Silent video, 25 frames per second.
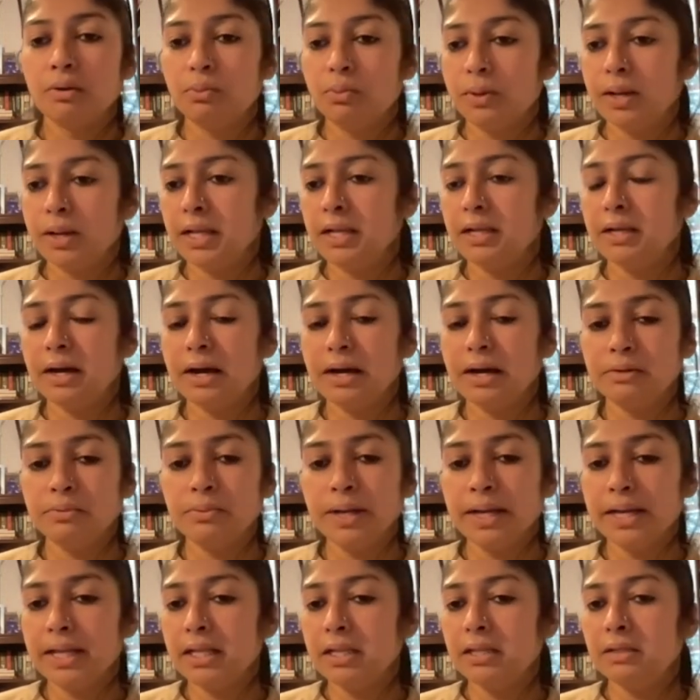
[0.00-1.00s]
well,
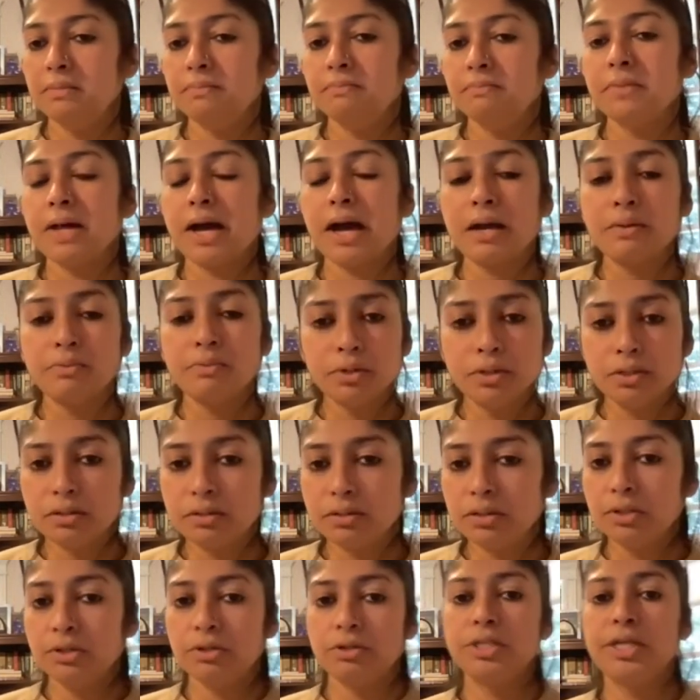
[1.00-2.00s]
unwell, I would,
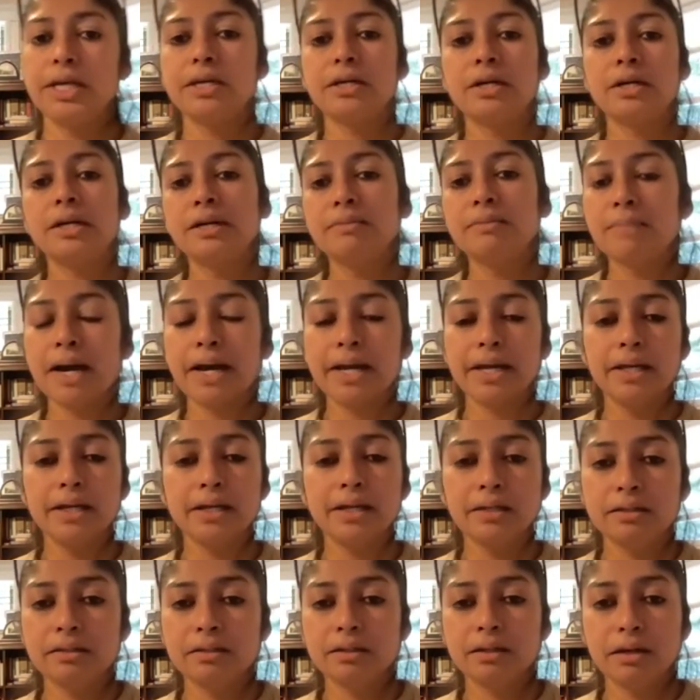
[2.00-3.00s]
you know, take her in my,
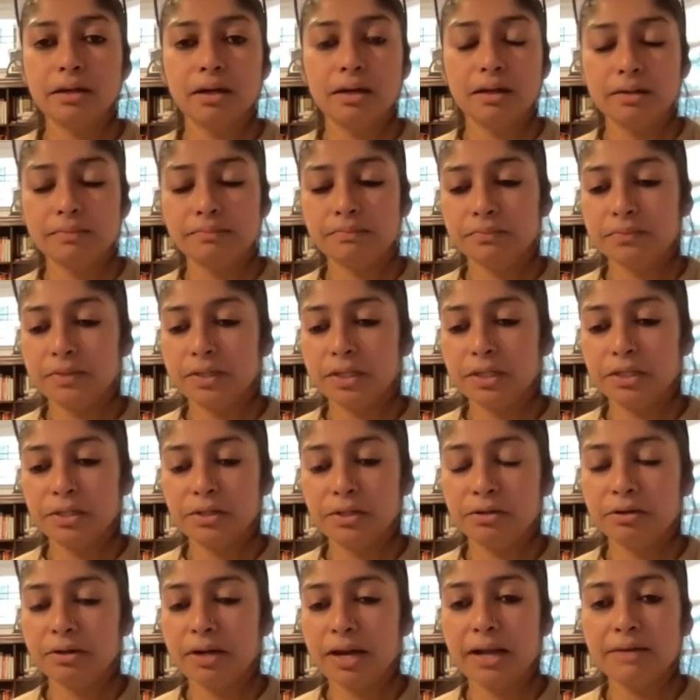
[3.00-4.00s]

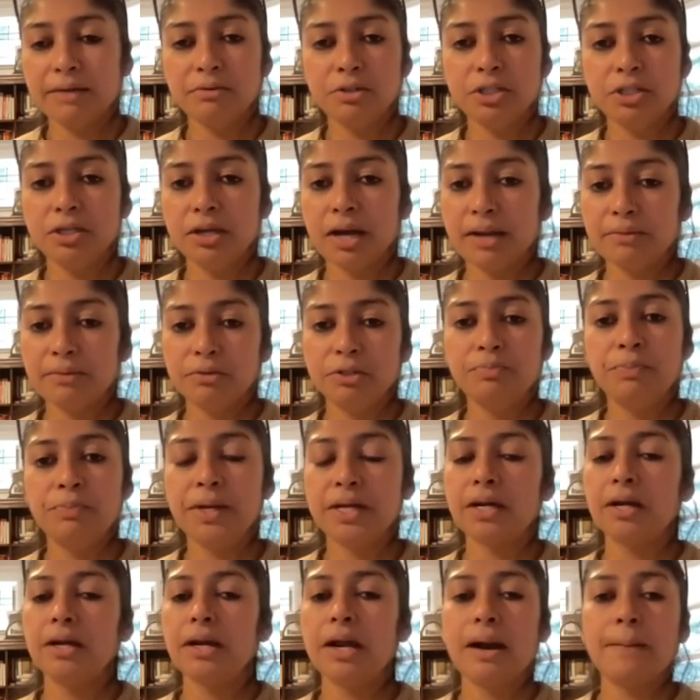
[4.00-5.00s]
you know, I would
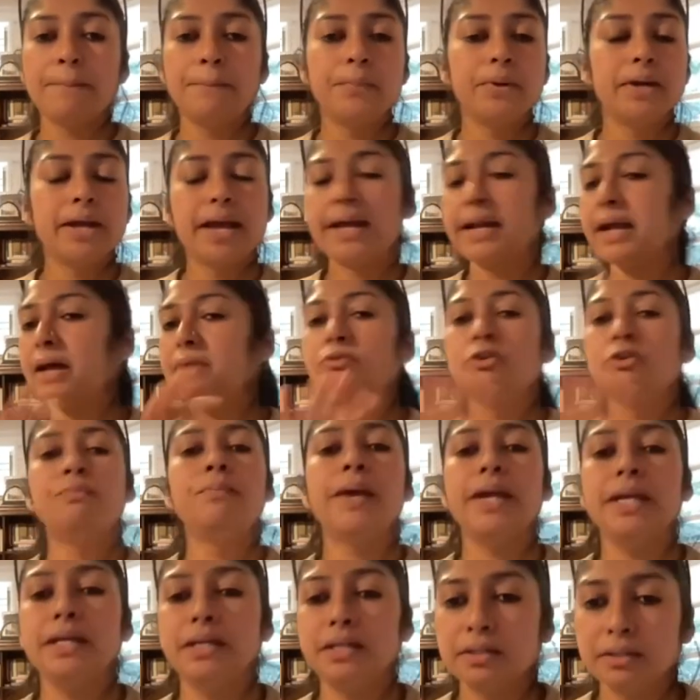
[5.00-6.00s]
pick her up and I would
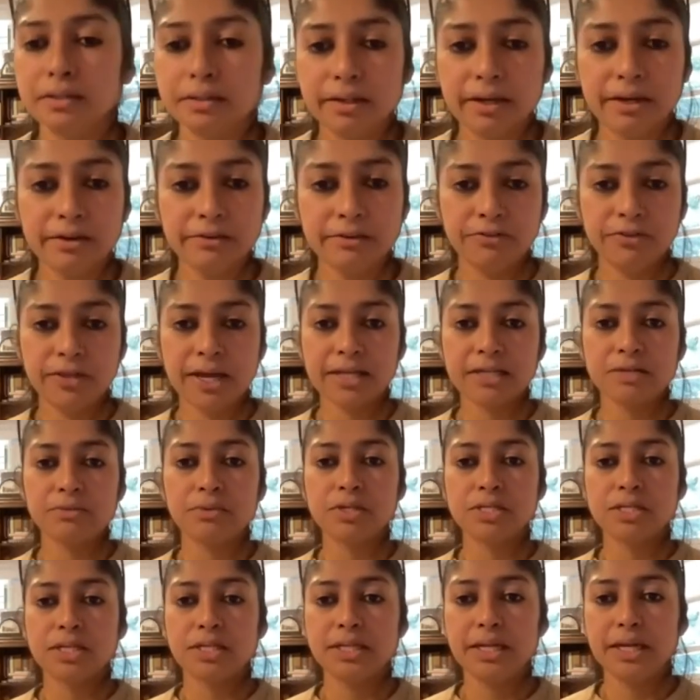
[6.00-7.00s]
paint if that
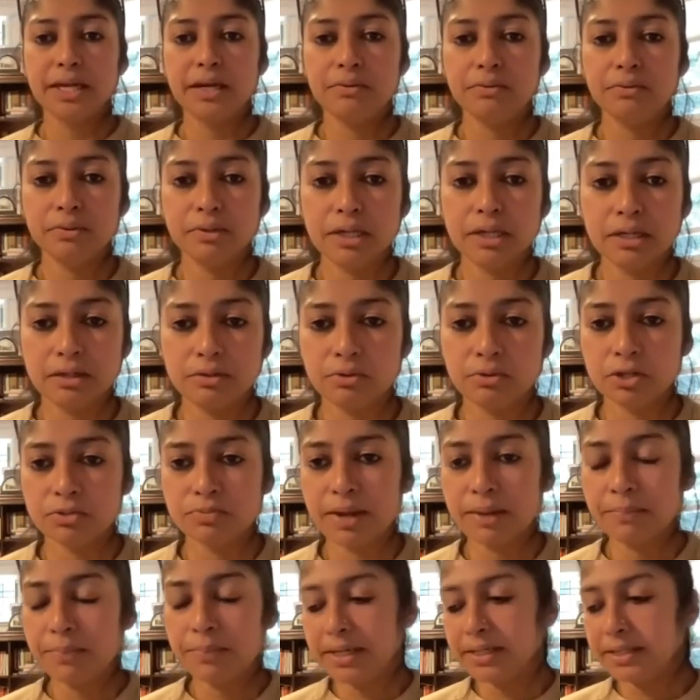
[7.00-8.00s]
was the day, it was
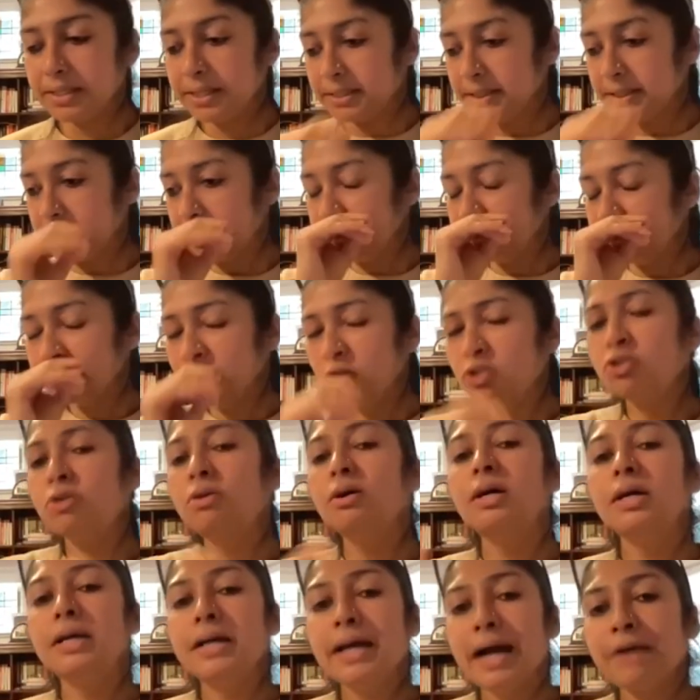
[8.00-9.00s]
my painting day.
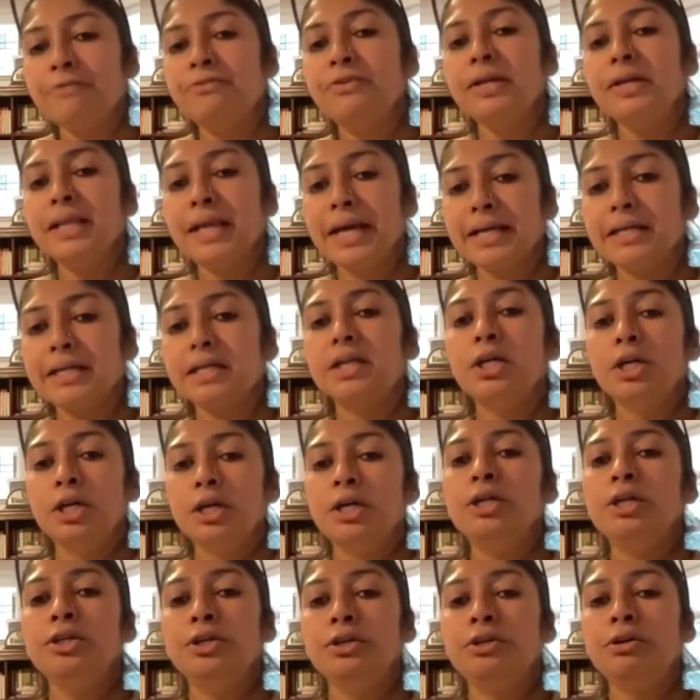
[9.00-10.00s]
So I feel like,
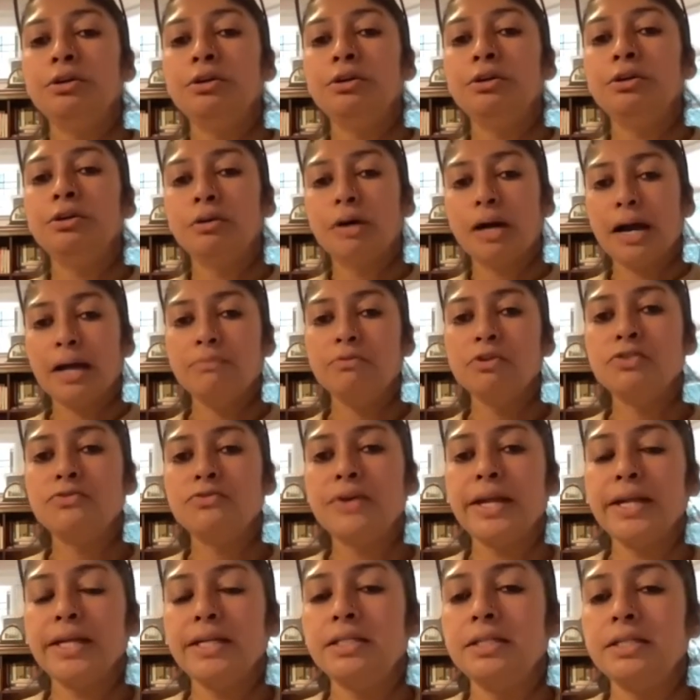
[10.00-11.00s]
you know, I was
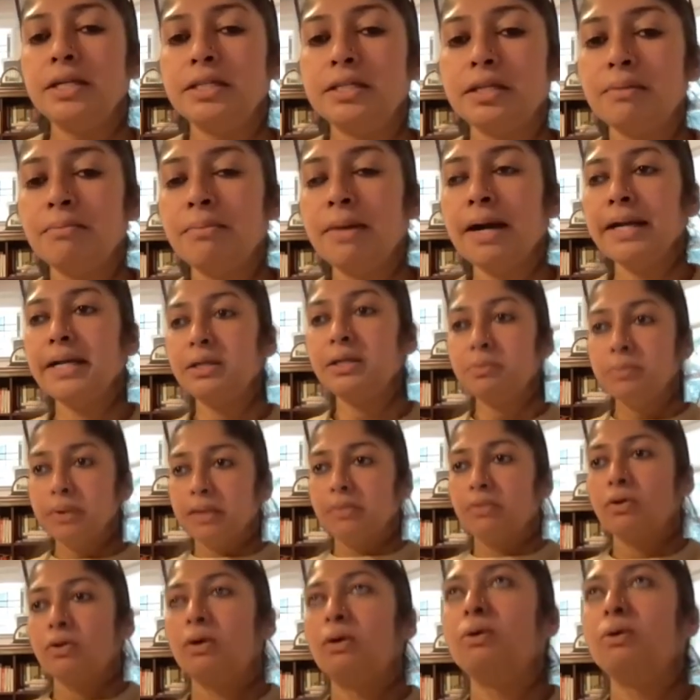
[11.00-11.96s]
very determined with